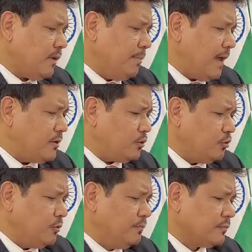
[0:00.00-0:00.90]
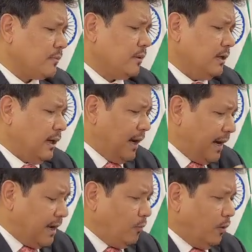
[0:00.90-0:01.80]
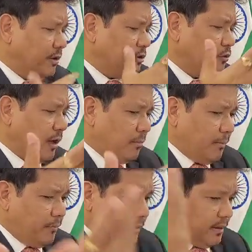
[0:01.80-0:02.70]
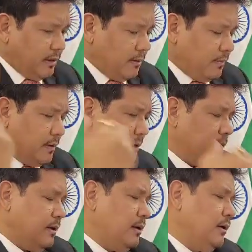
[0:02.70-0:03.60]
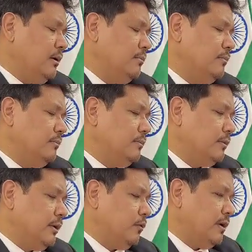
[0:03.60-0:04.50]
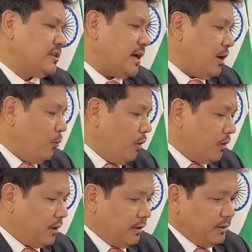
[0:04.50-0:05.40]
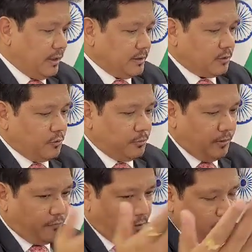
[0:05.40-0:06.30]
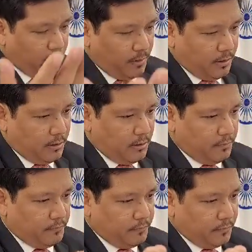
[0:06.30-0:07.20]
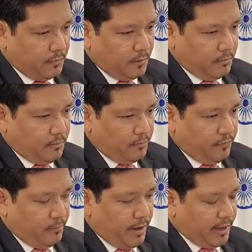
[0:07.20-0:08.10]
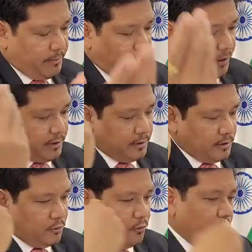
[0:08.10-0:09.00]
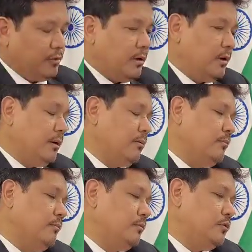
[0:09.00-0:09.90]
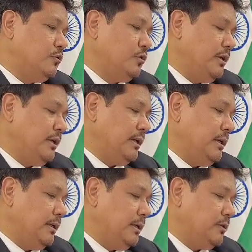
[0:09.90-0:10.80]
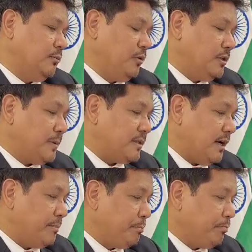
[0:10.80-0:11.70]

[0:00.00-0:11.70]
plan to do. I had wanted to come up with a skywalk that is going to be from Barik Point to Police Bazaar,